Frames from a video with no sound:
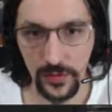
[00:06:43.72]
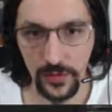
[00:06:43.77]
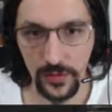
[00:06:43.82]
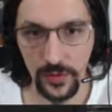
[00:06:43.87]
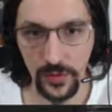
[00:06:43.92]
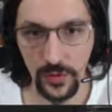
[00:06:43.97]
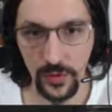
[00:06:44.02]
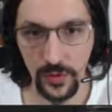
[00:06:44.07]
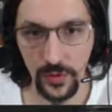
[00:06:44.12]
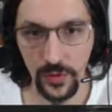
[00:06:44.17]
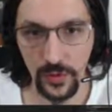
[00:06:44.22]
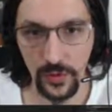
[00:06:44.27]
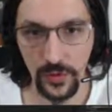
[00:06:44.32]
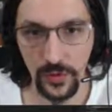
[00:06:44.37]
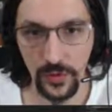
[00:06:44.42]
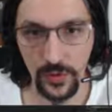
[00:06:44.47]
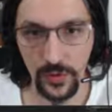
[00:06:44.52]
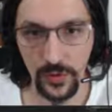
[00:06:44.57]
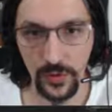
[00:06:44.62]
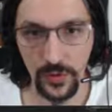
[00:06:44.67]
go
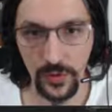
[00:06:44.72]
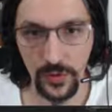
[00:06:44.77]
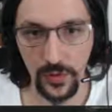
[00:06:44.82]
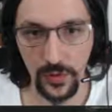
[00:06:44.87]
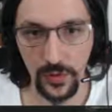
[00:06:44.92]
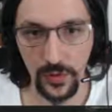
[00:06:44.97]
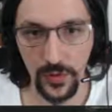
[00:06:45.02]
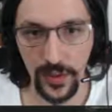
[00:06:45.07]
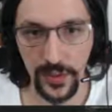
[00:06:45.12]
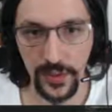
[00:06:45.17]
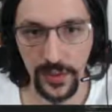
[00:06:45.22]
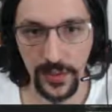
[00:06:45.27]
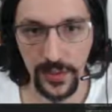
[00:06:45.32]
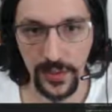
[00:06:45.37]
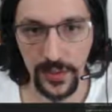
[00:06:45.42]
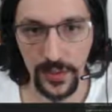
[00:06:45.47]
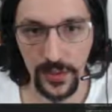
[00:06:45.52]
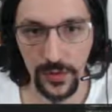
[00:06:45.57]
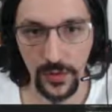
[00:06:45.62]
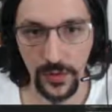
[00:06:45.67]
look at
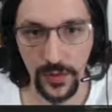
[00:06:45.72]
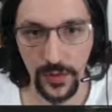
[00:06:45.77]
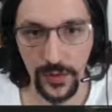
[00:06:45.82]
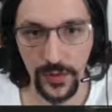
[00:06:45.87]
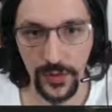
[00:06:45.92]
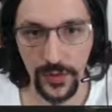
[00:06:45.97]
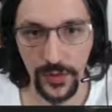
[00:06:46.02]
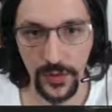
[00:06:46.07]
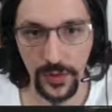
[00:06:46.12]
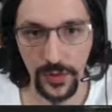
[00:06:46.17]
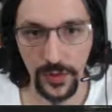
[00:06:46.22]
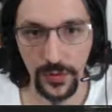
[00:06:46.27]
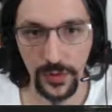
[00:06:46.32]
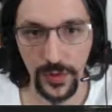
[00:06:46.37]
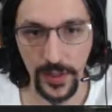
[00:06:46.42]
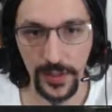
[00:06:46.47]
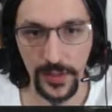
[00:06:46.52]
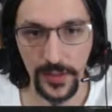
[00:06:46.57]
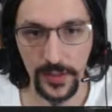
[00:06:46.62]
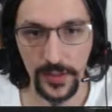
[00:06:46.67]
this structure
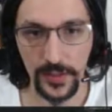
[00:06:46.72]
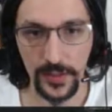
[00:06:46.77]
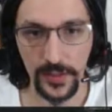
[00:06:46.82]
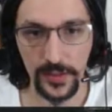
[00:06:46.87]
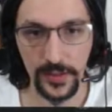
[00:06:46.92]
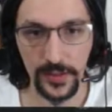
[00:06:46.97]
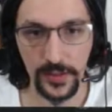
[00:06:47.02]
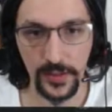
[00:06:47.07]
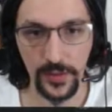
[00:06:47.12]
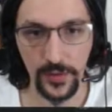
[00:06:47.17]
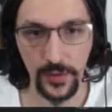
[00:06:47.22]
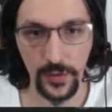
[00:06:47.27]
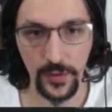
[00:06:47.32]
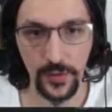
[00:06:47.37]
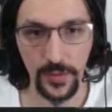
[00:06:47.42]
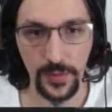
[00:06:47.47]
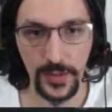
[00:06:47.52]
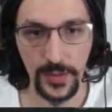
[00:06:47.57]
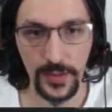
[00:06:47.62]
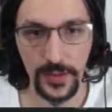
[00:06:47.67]
right here, this
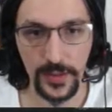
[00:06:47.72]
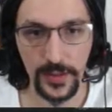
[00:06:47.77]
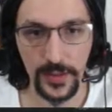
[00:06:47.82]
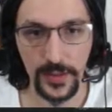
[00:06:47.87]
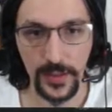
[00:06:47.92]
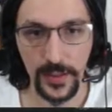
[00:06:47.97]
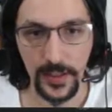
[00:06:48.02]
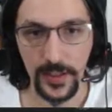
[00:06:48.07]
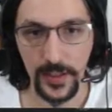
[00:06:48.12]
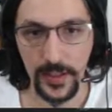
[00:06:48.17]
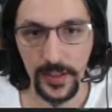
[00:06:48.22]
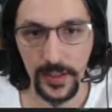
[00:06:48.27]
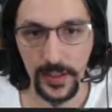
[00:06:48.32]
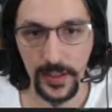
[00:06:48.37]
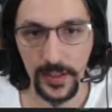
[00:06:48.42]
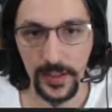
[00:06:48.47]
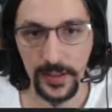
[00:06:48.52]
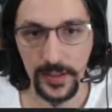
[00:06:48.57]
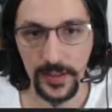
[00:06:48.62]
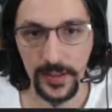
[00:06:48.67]
vote bits,
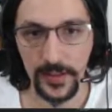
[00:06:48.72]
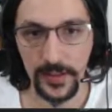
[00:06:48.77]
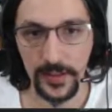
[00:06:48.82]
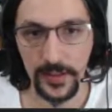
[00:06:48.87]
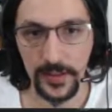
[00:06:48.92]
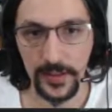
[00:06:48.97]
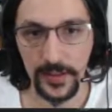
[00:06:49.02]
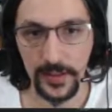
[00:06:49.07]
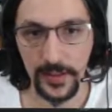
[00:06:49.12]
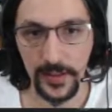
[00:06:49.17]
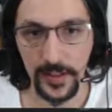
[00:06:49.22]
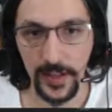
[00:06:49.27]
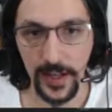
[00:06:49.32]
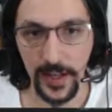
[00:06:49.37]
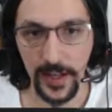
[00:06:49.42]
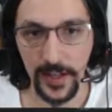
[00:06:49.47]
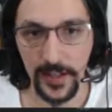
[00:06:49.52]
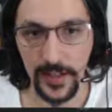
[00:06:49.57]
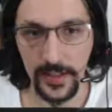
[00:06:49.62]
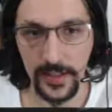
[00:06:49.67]
it
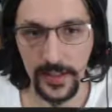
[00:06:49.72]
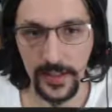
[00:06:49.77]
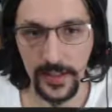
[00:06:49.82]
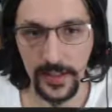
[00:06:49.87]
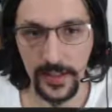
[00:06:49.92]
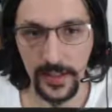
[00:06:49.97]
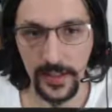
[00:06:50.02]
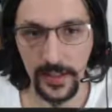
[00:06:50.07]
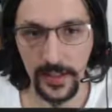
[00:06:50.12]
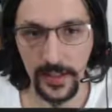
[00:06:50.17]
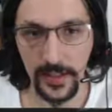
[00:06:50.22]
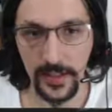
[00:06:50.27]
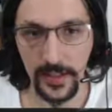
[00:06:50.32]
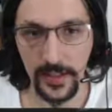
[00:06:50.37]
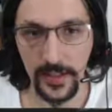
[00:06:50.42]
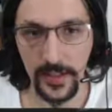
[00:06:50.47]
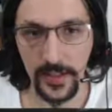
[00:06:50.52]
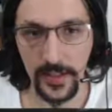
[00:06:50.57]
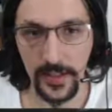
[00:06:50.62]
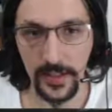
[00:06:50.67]
has
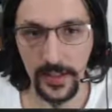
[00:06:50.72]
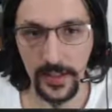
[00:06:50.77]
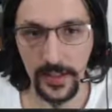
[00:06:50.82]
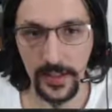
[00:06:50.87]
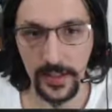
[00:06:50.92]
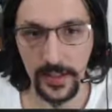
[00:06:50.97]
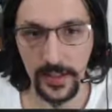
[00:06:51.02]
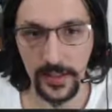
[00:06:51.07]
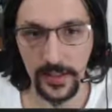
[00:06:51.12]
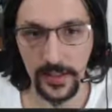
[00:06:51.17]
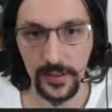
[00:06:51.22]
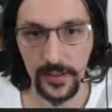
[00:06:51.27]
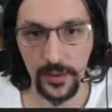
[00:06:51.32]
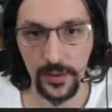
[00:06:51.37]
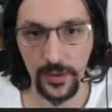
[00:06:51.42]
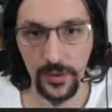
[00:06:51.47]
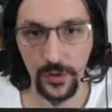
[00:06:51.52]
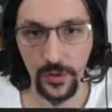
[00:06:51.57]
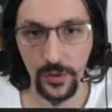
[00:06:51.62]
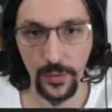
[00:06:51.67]

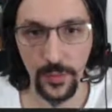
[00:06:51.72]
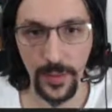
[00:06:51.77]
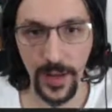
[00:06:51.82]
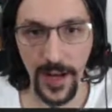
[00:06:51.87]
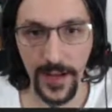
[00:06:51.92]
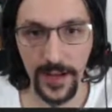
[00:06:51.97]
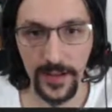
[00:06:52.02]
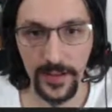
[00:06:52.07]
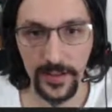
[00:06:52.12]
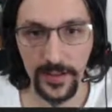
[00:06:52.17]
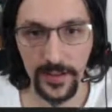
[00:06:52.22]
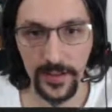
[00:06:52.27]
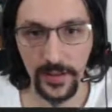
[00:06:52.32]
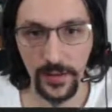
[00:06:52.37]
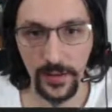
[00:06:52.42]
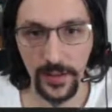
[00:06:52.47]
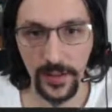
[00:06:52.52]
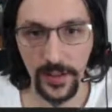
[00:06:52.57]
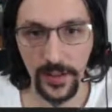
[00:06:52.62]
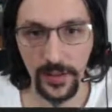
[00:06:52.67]
2 bytes.
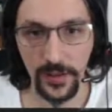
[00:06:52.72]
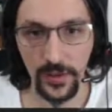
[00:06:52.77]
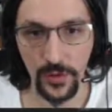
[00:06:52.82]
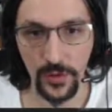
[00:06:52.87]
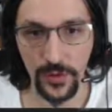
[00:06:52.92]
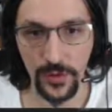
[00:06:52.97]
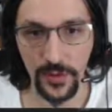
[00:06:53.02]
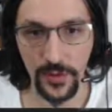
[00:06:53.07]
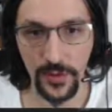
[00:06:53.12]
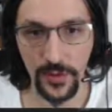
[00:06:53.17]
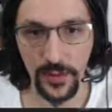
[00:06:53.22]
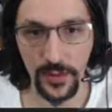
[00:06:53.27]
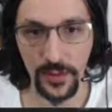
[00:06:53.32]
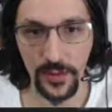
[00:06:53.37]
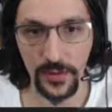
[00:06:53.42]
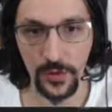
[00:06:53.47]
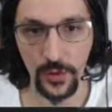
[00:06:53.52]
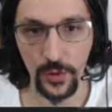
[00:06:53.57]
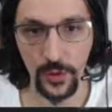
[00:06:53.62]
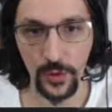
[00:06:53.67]
Okay, so it's
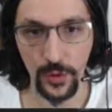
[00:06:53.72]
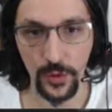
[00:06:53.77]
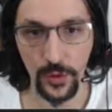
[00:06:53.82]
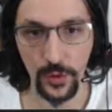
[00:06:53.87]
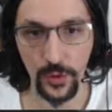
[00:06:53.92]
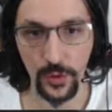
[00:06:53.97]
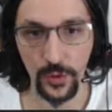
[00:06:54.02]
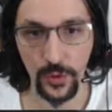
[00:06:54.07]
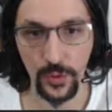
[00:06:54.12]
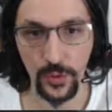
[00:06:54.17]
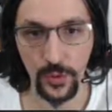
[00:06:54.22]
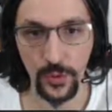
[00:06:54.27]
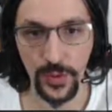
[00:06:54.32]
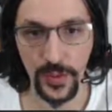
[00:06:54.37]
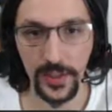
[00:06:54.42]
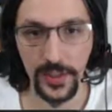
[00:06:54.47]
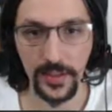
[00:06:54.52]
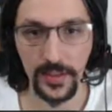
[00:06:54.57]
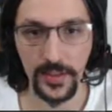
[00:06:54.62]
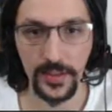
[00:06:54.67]
an
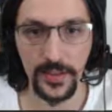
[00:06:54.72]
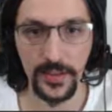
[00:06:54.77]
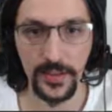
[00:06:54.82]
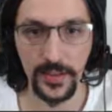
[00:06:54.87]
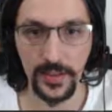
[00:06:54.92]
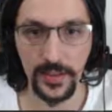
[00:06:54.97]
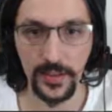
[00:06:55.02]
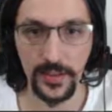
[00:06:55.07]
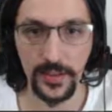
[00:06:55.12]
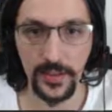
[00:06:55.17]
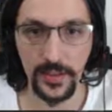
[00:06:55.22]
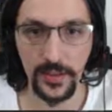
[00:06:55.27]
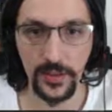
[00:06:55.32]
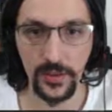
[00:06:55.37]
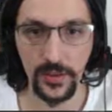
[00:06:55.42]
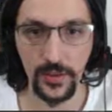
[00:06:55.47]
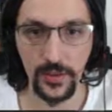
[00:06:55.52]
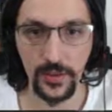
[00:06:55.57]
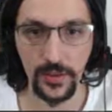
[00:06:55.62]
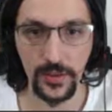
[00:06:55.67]
uint16,
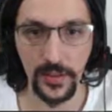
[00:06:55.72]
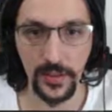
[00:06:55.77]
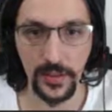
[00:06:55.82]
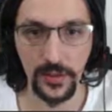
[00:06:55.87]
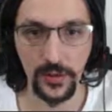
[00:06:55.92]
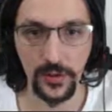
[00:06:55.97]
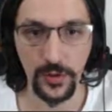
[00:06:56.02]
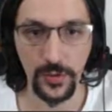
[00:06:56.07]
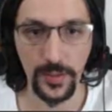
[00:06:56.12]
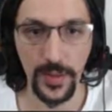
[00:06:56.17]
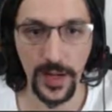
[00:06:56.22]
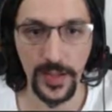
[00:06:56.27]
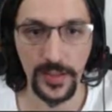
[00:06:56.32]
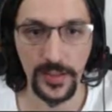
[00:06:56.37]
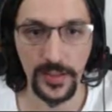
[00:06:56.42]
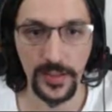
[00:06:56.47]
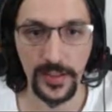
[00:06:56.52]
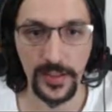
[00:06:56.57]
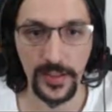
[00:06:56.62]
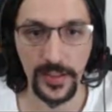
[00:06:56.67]
so there's 2
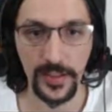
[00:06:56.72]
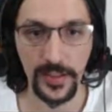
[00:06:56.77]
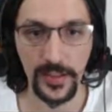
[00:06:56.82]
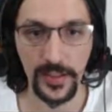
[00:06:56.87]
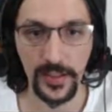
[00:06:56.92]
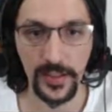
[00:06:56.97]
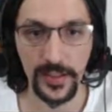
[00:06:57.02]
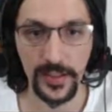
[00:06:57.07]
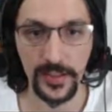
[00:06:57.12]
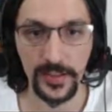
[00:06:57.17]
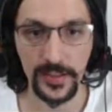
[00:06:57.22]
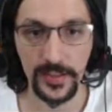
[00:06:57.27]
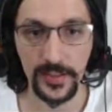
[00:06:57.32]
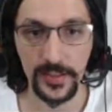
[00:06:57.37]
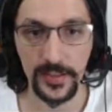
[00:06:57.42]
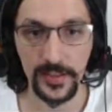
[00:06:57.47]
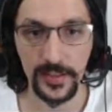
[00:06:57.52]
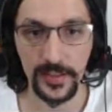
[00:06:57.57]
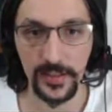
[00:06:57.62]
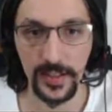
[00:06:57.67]
bytes here, and
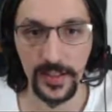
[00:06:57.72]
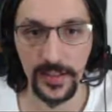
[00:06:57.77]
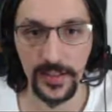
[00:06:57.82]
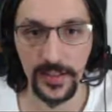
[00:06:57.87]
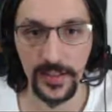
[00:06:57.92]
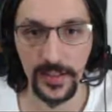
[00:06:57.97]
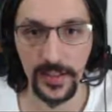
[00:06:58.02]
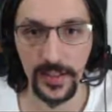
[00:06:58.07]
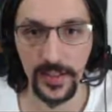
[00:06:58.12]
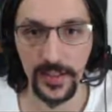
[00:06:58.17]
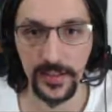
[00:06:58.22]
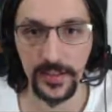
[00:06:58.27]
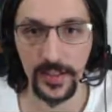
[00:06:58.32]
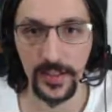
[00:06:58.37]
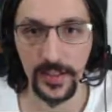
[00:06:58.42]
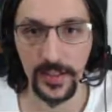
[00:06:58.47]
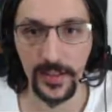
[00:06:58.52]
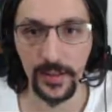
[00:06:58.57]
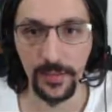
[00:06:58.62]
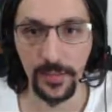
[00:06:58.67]
there's an
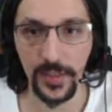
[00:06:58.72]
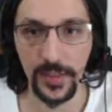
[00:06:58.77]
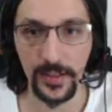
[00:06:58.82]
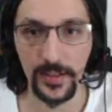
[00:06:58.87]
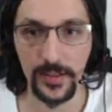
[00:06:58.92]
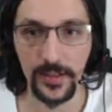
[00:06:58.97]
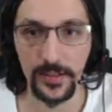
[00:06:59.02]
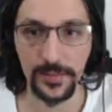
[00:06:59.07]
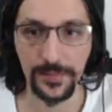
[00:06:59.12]
extended bit